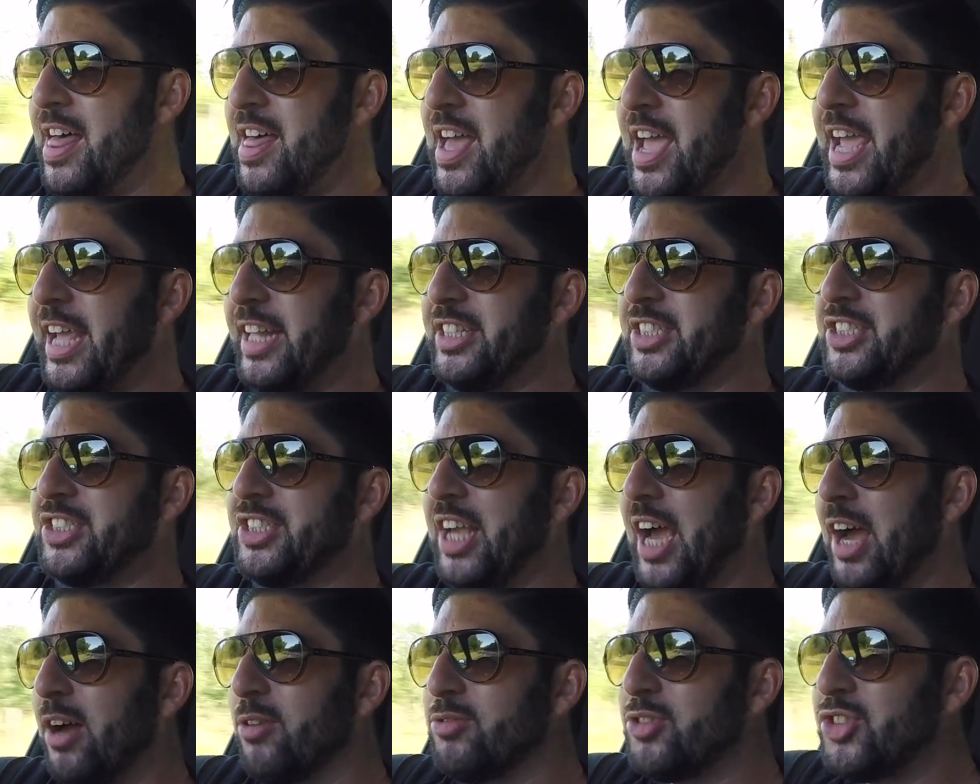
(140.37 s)
It
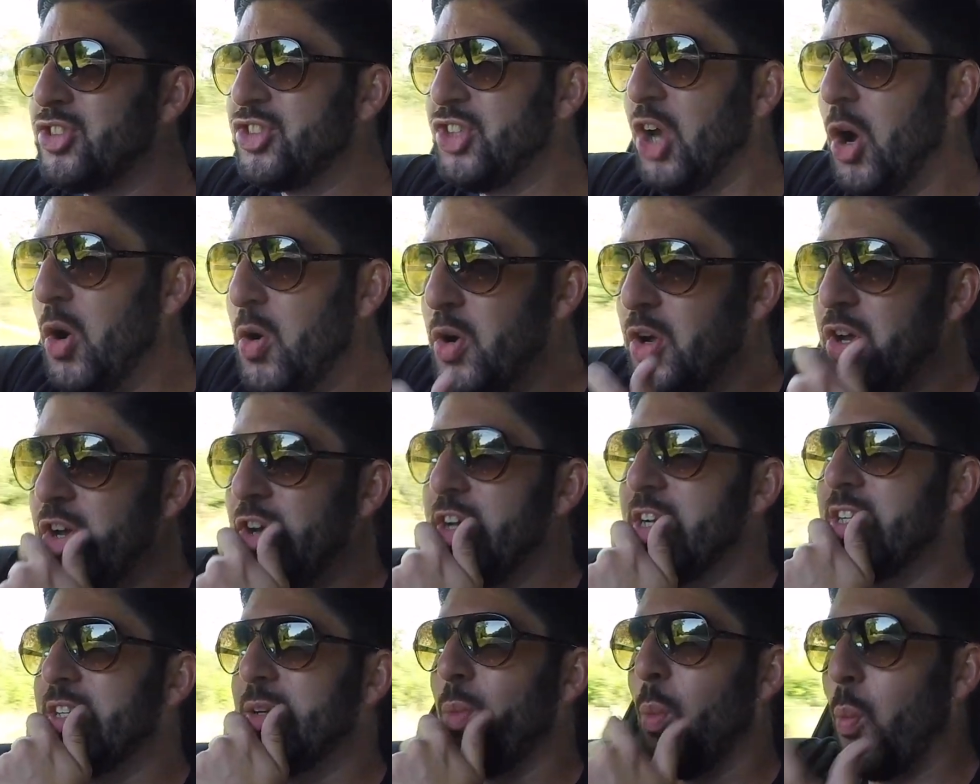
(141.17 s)
sounds so
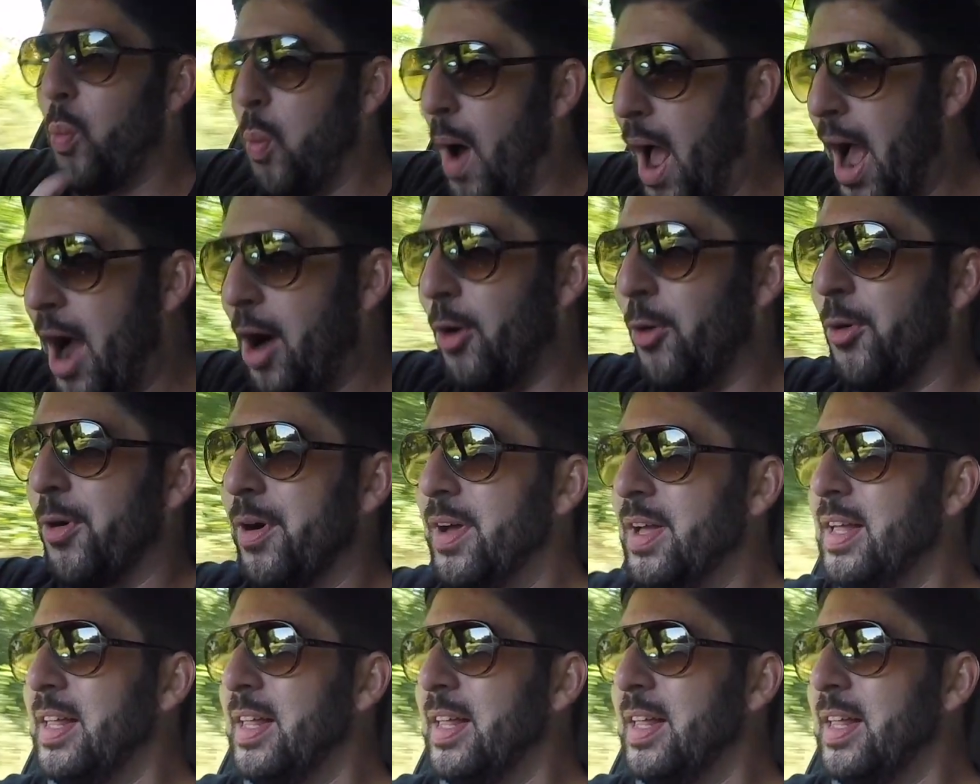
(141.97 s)
good. Wow.